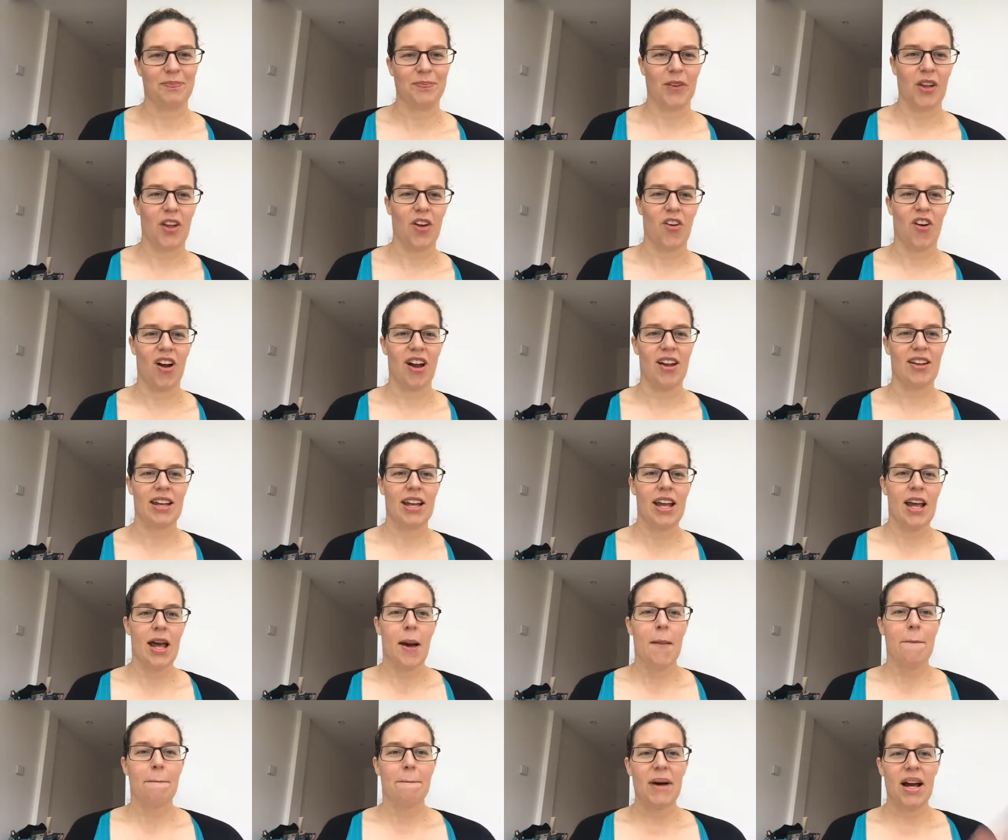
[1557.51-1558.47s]
All right,
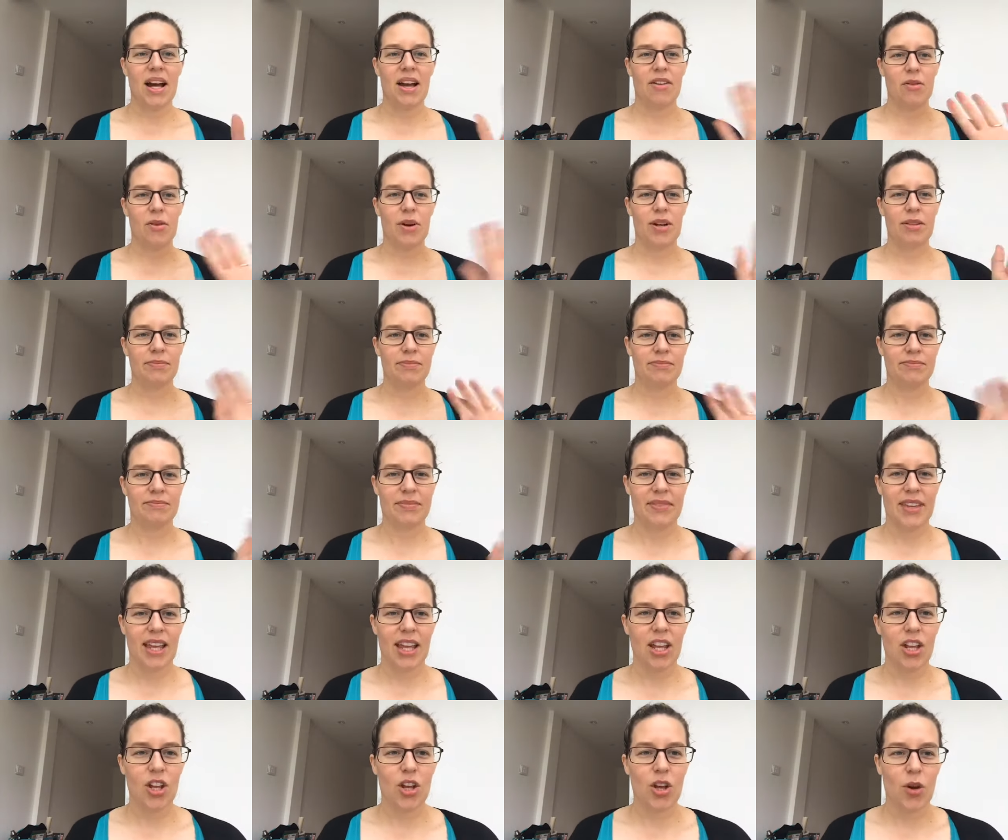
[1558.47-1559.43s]
bye everyone,
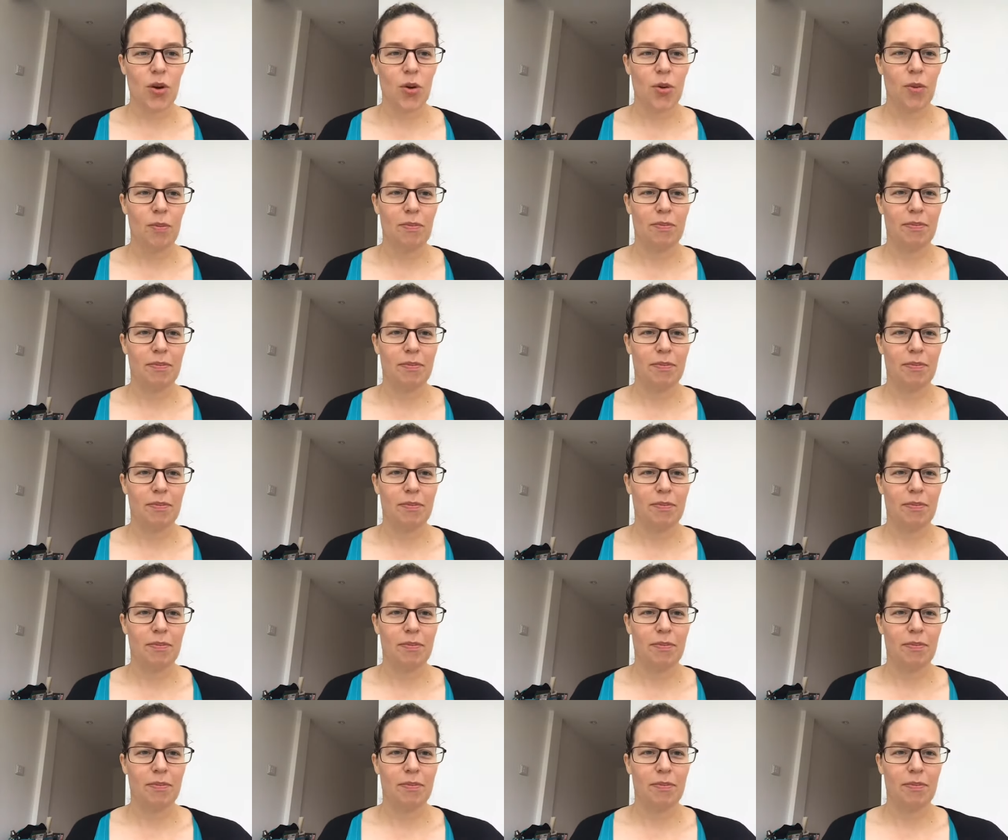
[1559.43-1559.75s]
thank you.